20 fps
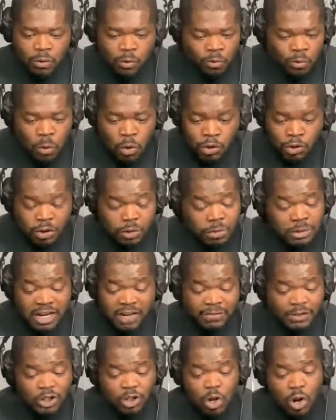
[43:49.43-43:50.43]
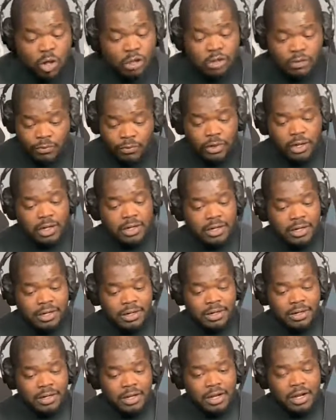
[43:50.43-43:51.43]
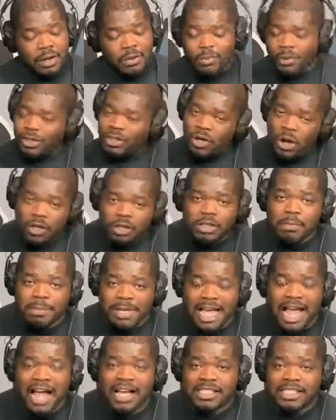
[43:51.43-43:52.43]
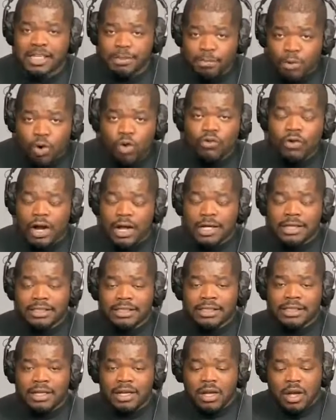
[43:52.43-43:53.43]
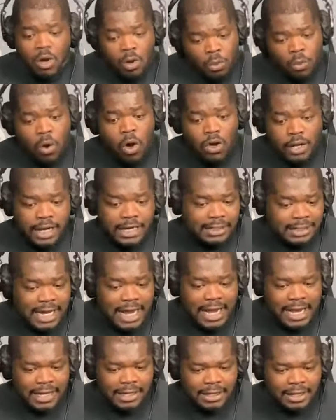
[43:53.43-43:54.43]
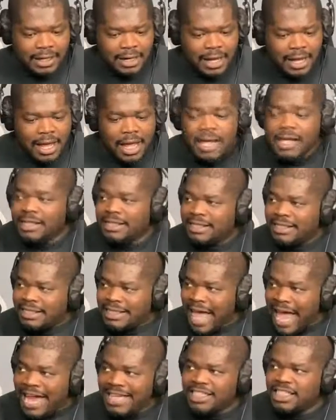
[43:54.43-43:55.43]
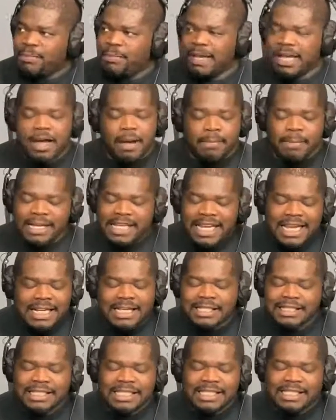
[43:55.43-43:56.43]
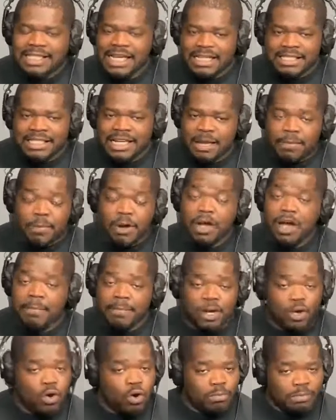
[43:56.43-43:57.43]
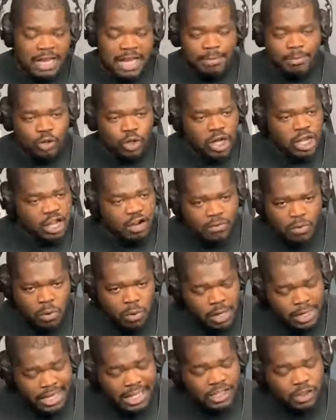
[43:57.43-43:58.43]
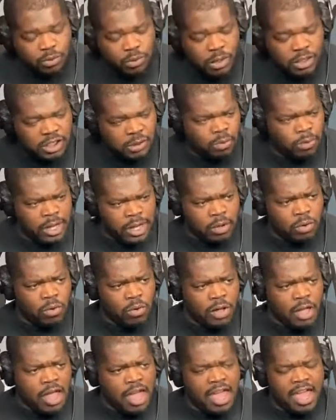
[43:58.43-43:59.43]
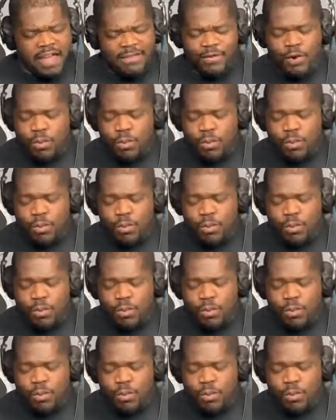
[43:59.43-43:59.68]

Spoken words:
Warriors were never taught to run. We're taught to be oxymorons, walking dead. Sadness become a needless necessity when coming home labeled a hero against one's will. If a